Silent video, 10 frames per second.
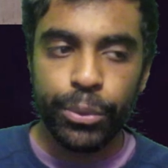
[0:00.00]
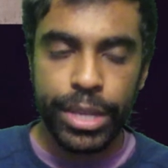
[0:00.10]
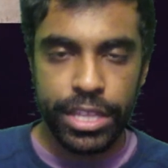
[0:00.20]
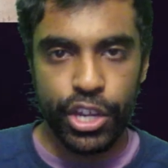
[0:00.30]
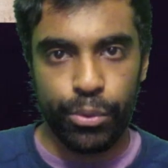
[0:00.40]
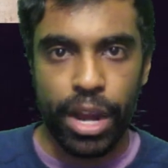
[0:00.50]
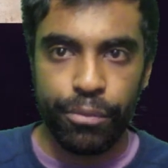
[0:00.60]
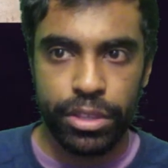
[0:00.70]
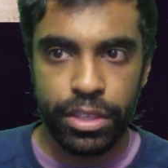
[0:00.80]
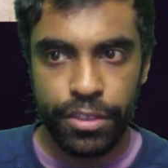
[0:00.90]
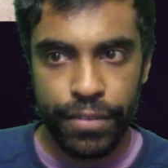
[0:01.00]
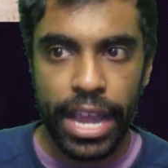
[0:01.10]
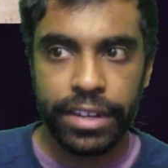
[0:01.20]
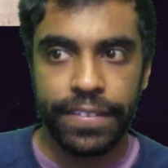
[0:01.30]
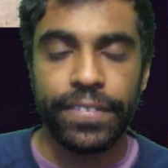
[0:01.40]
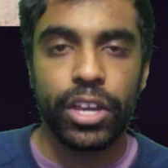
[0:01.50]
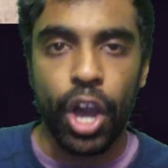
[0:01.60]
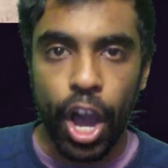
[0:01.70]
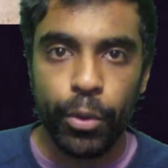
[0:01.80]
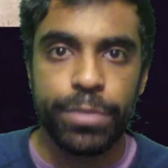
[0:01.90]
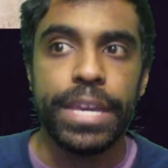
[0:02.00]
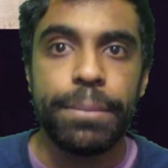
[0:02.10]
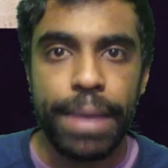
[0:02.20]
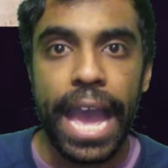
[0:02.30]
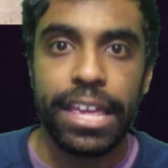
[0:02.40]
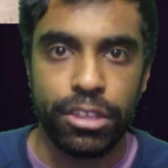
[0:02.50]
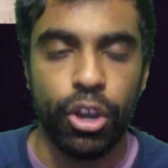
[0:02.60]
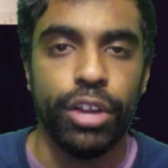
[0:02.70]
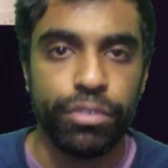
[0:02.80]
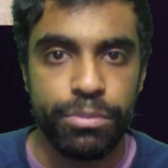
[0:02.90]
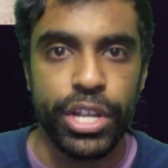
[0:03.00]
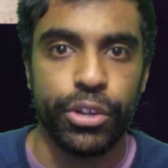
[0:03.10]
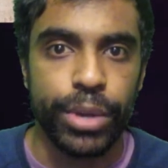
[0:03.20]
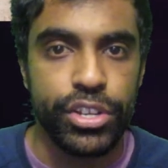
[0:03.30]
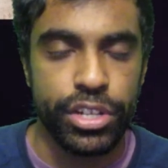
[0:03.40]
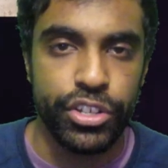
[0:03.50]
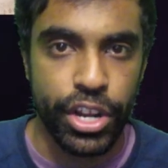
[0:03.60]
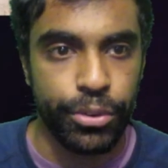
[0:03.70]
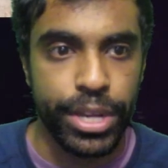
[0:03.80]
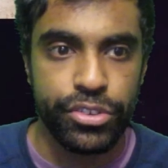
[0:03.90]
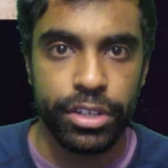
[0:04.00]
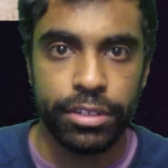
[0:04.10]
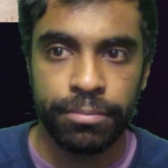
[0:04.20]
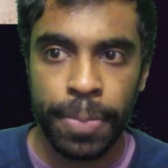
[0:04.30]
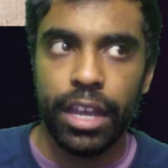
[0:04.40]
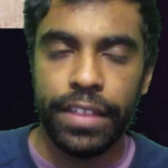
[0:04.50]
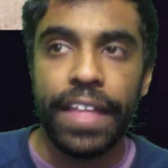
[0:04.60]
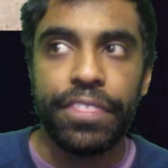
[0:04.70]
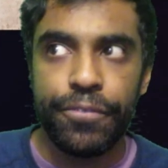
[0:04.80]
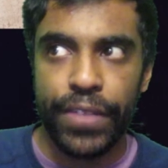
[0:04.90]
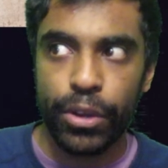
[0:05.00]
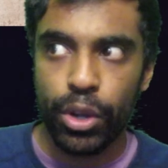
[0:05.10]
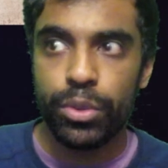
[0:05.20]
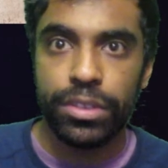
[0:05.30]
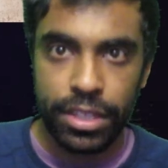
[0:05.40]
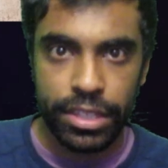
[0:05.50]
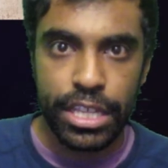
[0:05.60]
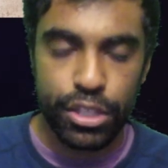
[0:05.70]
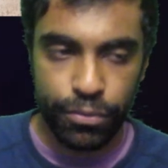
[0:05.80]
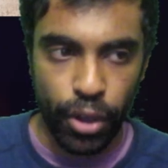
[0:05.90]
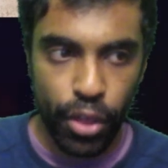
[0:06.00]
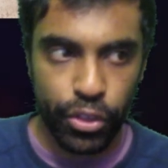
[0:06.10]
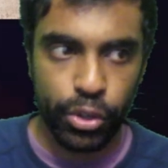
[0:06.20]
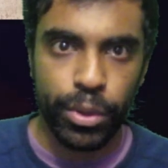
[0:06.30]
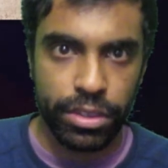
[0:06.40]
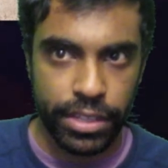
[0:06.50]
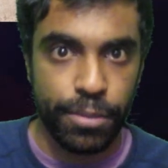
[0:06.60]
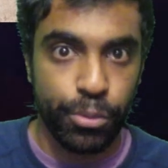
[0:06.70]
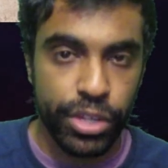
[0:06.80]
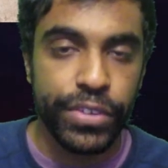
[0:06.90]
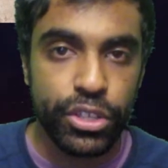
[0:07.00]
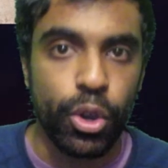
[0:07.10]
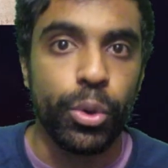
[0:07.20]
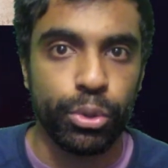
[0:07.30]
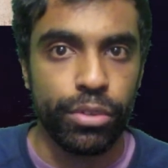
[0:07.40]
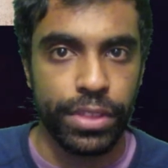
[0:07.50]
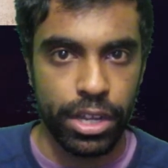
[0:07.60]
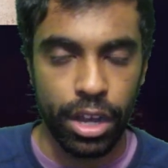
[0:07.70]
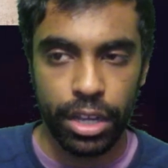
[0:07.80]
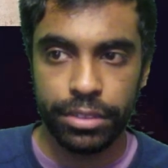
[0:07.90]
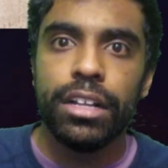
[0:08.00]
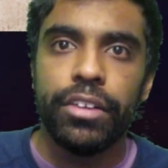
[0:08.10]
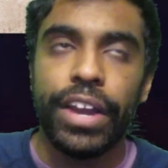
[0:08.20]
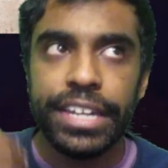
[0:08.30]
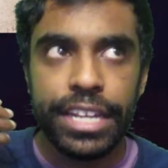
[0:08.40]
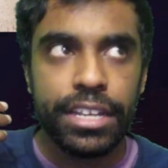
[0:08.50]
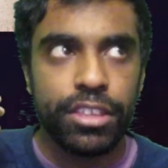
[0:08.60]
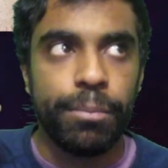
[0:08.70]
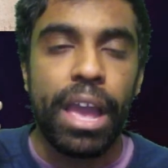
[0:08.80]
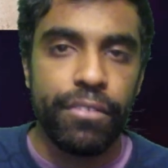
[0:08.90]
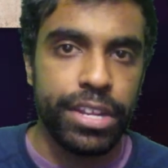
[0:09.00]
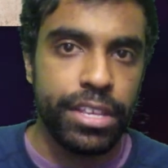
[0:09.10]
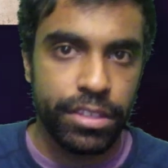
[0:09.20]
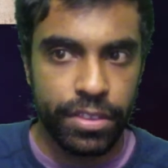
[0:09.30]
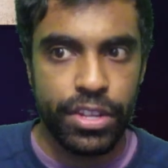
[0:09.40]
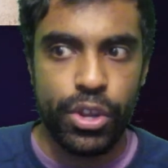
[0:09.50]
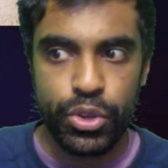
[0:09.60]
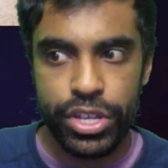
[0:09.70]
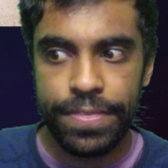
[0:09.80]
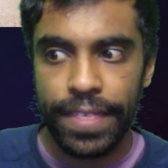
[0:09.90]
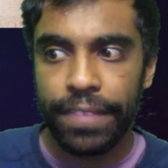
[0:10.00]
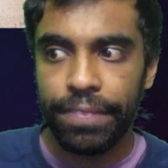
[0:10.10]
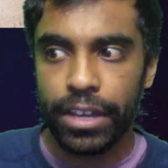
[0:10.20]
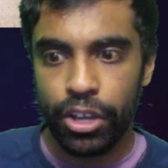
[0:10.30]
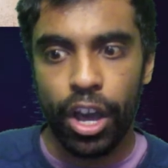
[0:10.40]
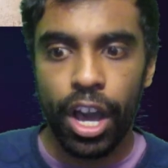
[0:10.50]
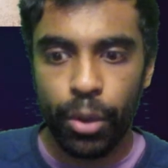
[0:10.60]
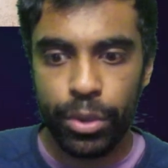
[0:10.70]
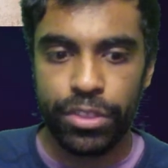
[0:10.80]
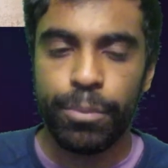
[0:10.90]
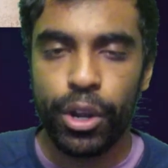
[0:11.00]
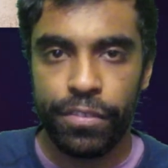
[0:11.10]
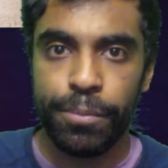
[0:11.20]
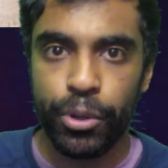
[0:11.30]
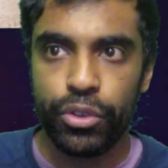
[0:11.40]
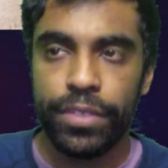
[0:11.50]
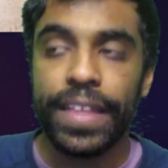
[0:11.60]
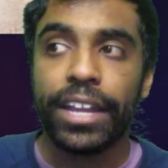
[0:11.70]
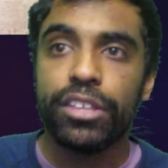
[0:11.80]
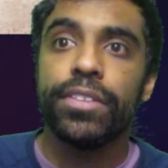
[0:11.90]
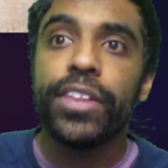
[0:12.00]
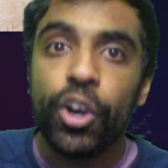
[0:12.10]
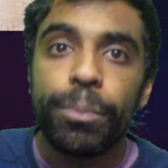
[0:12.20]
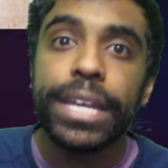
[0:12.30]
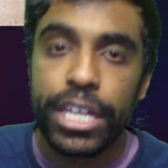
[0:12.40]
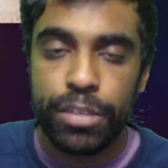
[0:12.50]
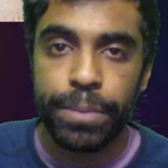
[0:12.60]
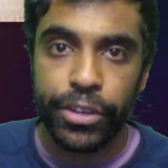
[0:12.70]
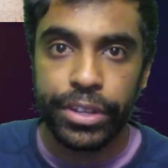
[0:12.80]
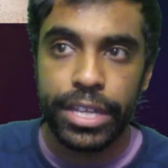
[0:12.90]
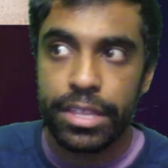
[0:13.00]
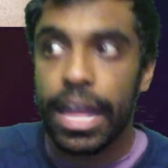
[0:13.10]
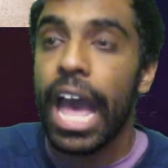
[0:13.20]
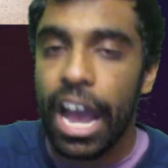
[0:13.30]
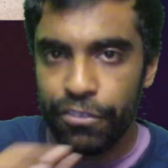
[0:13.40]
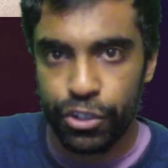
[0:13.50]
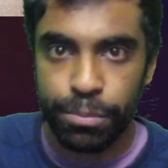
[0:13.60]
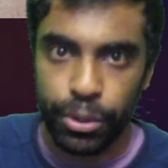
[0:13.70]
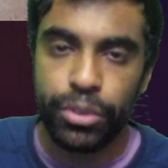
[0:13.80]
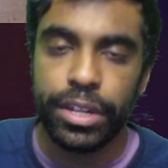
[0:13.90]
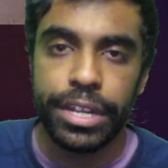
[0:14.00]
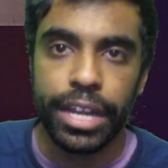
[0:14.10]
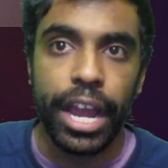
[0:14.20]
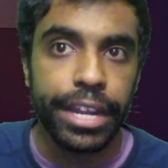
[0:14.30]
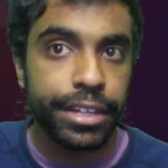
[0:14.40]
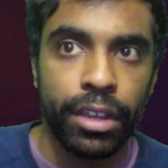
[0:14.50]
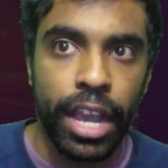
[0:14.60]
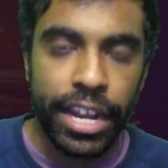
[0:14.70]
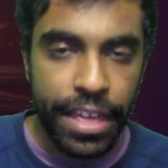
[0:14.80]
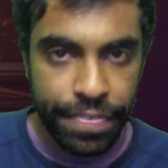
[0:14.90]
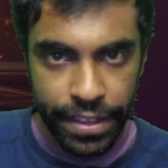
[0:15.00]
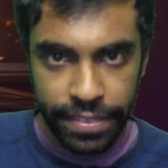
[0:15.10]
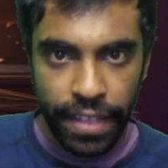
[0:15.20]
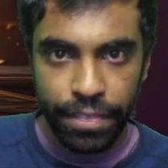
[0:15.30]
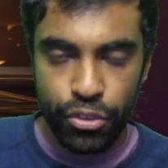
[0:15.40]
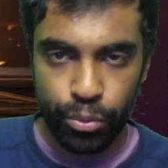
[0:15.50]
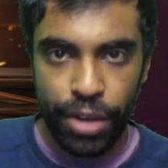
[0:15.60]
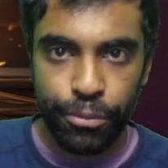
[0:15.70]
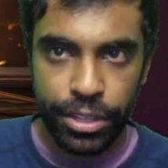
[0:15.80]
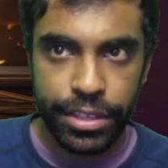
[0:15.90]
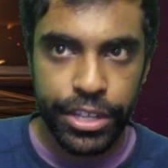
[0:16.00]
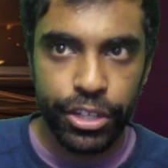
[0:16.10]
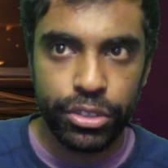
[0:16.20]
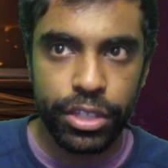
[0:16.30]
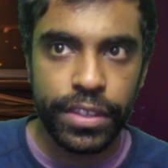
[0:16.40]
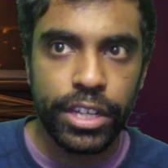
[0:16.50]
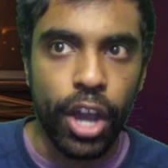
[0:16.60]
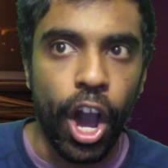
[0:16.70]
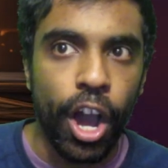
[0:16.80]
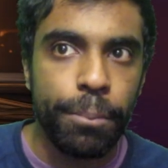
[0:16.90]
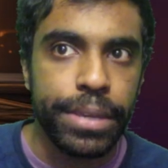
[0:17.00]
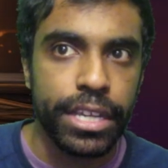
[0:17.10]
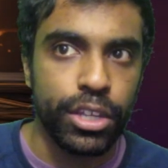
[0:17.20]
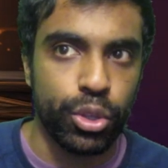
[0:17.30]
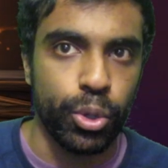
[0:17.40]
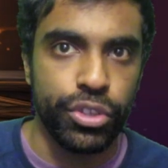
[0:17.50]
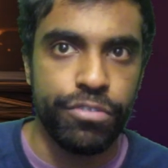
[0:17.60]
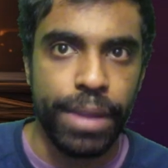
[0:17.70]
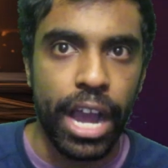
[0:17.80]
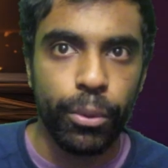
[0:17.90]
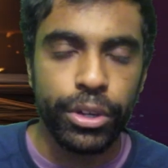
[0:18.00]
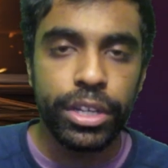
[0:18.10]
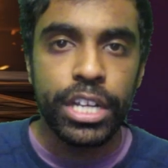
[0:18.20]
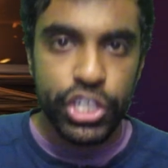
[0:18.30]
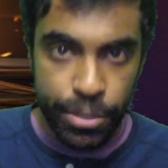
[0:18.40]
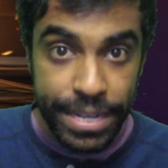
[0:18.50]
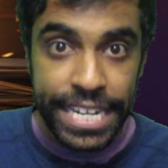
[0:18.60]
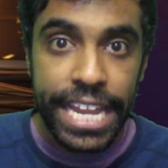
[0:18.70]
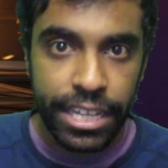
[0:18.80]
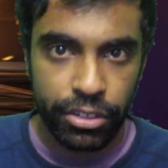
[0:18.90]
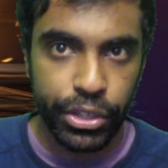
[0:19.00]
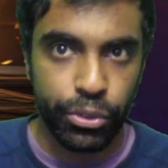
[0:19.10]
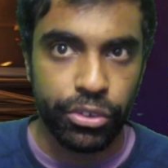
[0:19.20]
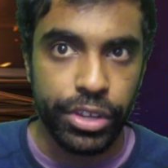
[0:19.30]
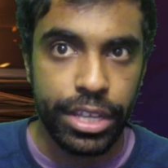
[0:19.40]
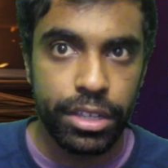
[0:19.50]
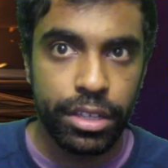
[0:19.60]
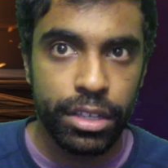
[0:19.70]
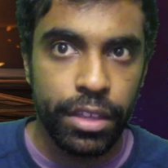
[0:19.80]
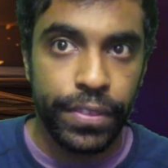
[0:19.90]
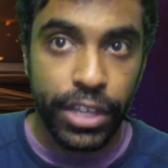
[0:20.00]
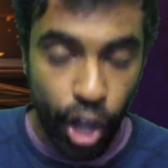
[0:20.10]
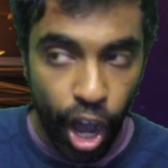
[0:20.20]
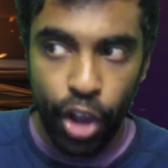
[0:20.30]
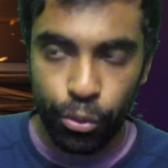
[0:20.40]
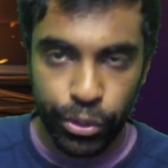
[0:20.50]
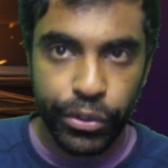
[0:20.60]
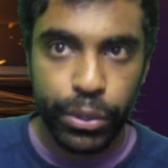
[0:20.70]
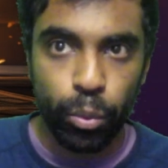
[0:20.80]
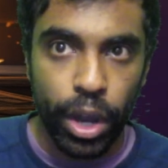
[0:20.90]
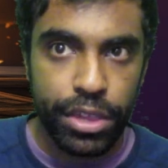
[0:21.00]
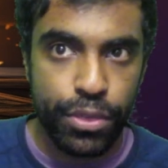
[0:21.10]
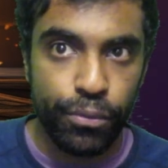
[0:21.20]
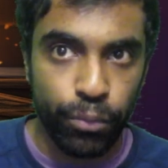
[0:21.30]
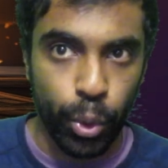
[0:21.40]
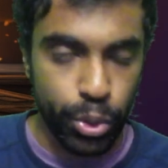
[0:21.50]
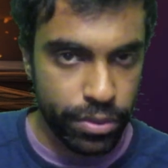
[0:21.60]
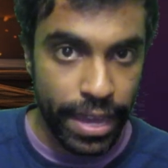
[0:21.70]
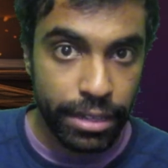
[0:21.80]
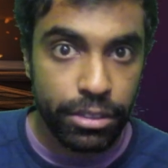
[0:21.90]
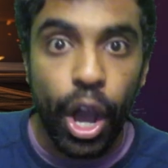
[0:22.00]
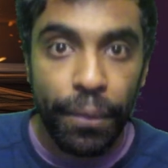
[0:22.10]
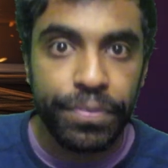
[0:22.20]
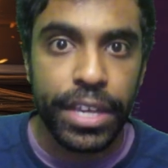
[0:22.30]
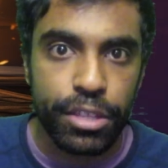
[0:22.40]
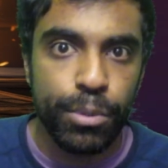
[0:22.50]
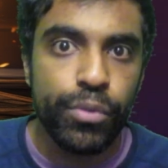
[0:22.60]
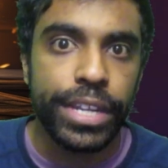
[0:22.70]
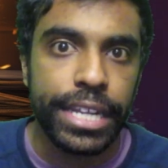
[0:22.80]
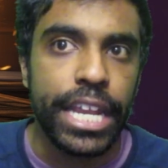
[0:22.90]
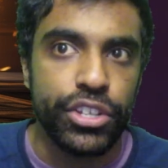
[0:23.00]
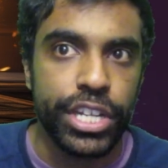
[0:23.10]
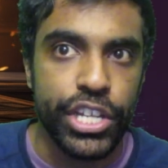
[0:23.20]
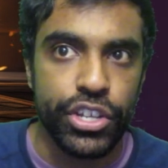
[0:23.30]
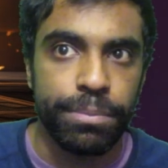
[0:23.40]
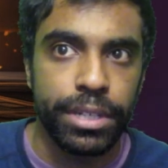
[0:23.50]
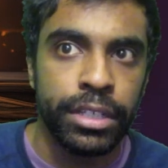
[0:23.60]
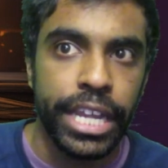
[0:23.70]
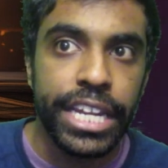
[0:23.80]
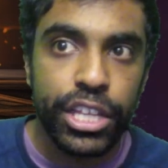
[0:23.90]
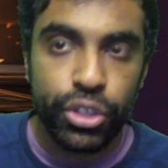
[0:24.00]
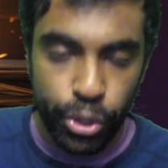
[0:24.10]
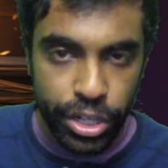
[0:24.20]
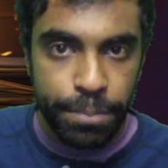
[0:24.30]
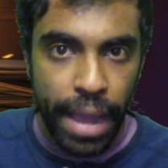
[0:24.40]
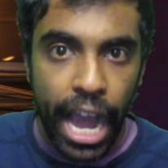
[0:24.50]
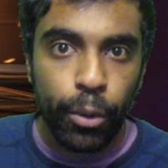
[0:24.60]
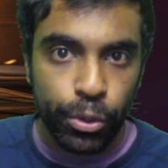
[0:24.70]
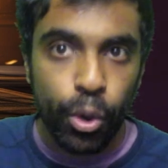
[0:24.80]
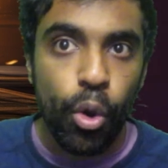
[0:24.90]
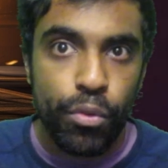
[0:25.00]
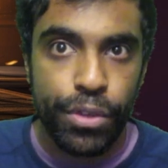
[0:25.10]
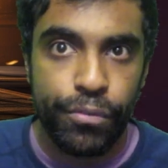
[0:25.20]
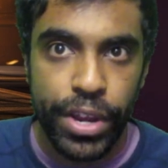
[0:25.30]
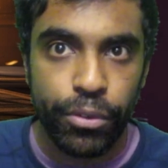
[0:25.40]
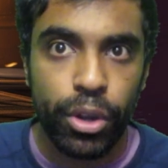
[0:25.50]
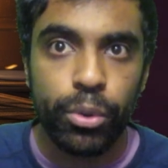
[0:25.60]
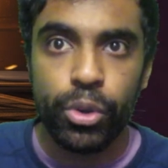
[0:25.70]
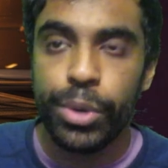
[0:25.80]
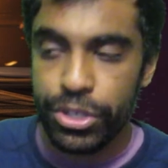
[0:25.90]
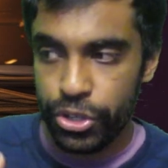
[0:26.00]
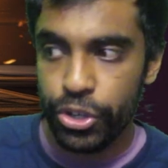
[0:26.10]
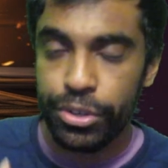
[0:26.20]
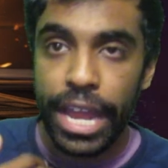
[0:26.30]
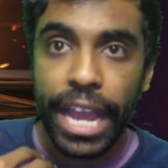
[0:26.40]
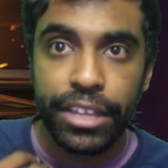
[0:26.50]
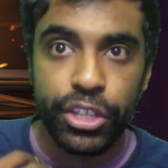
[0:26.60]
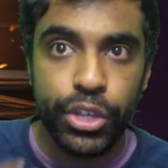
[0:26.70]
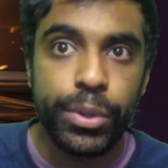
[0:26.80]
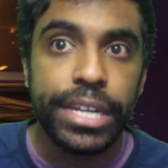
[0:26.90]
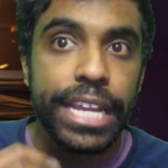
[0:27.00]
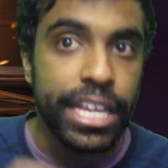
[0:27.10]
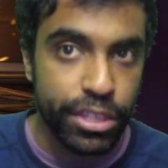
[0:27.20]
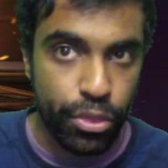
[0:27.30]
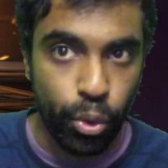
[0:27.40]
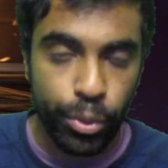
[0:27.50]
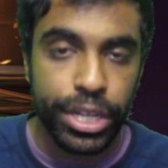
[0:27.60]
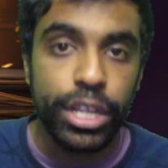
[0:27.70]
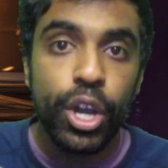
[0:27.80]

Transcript: we see a reference to the fact that the Ka was being passed on from generation to generation, and that the pharaoh's deceased father was like the previous owner of the Ka, lending some evidence to the notion that the Ka was the part of the person that could still be experienced after a person had died. And I think that this reference here to the Ka being a source of power should be taken literally. The Ka really was the force that got things moving in ancient Egypt. It exerted power over the pharaoh, who in turn executed its authority